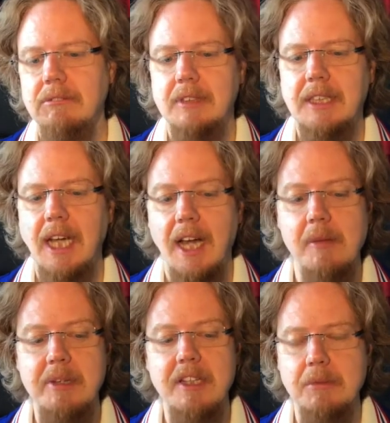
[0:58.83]
yeah, I
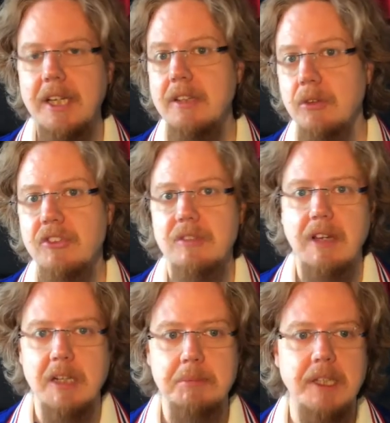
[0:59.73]
mean the way it was
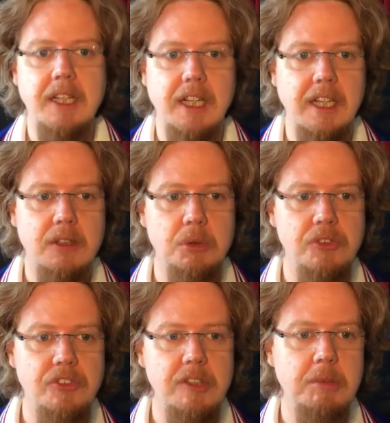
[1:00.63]
developing, I could
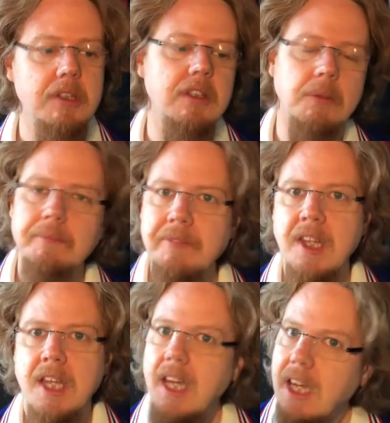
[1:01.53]
see, but you know.
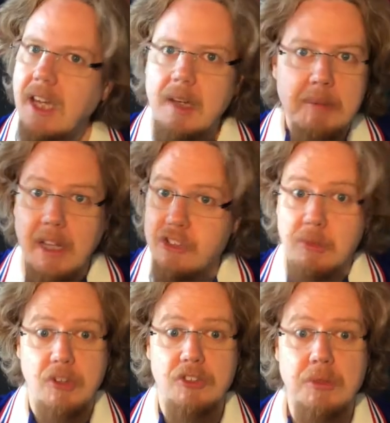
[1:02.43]
Belgium
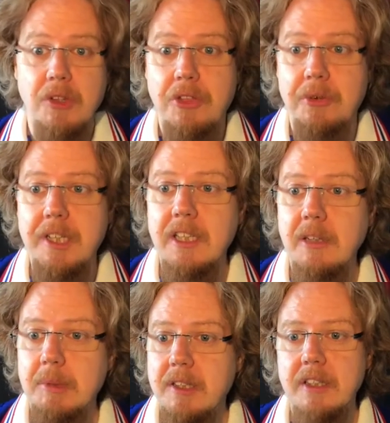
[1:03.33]
also won
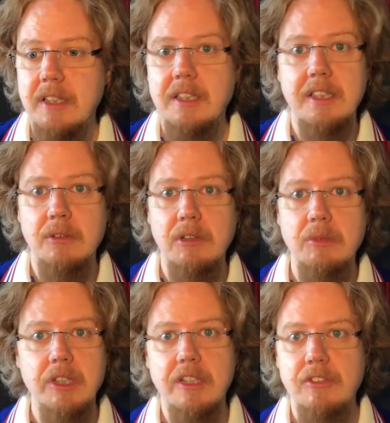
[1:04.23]
3-0, uh, they only
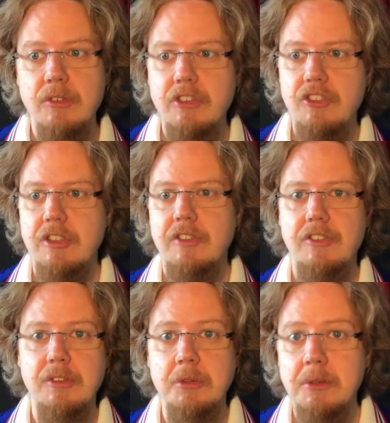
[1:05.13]
won against Russia,
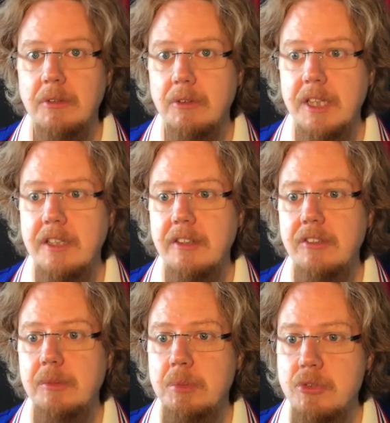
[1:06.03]
so
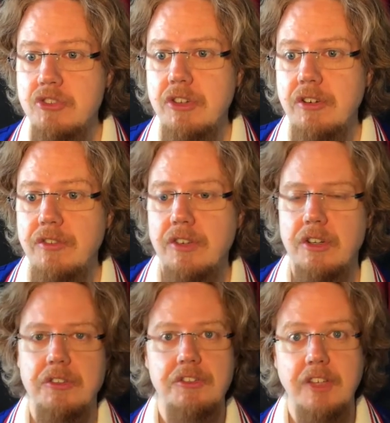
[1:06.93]
ratings pushed
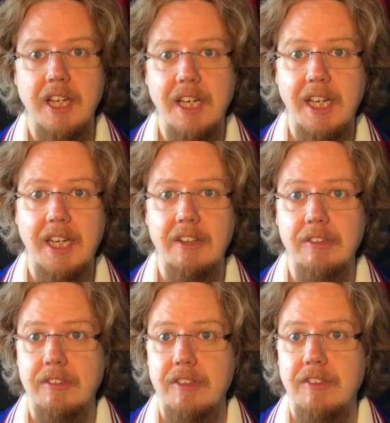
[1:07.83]
France ahead
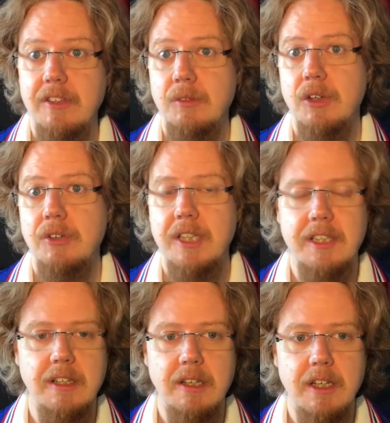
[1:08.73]
since they were
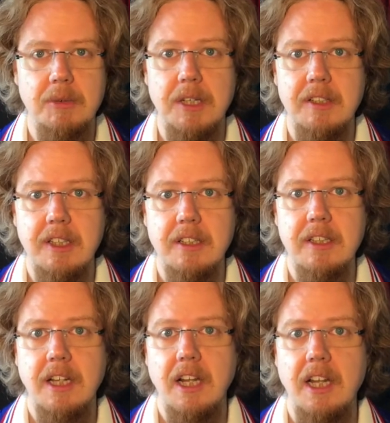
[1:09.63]
already quite
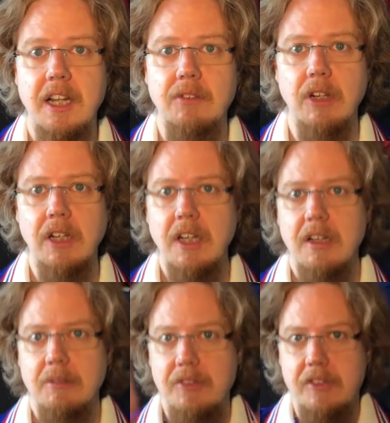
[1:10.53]
level.
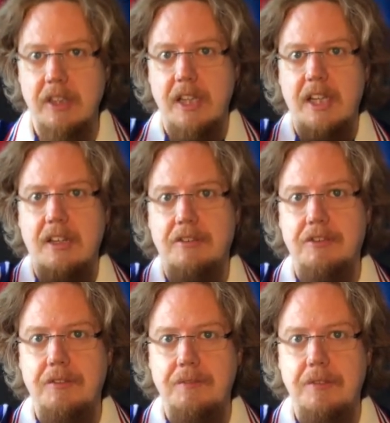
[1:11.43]
We still
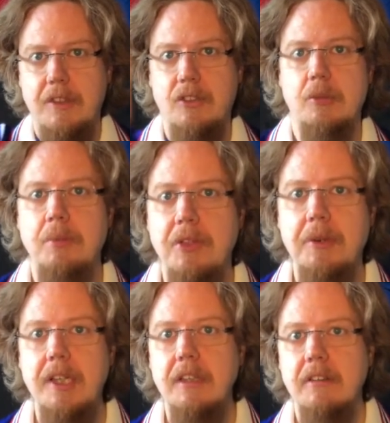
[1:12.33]
have the top
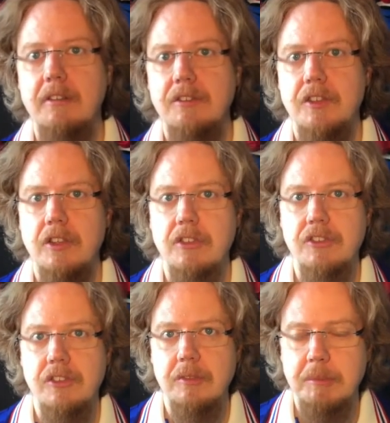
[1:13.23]
three,
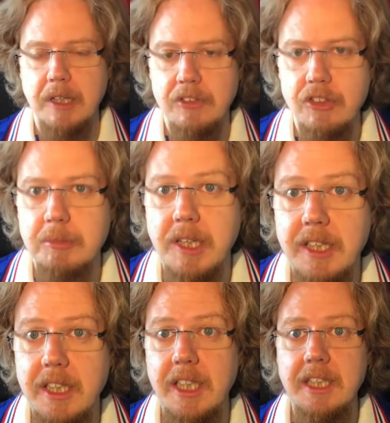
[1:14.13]
France, Belgium
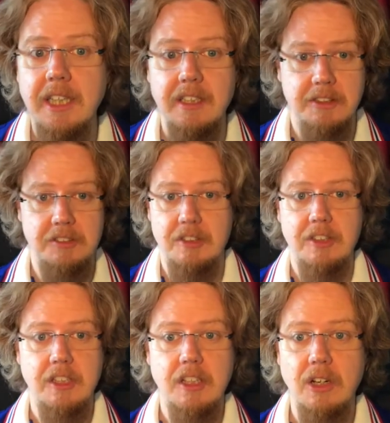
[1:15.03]
and England
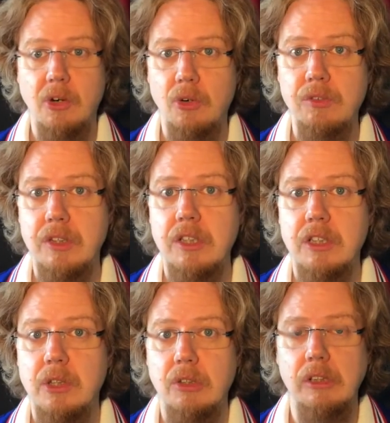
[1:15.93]
overall.
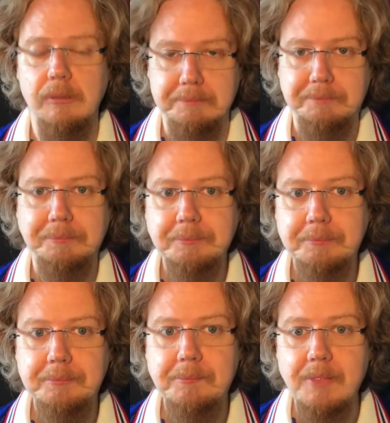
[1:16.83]

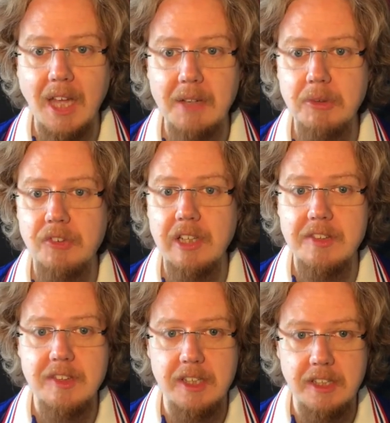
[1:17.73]
I would say let's get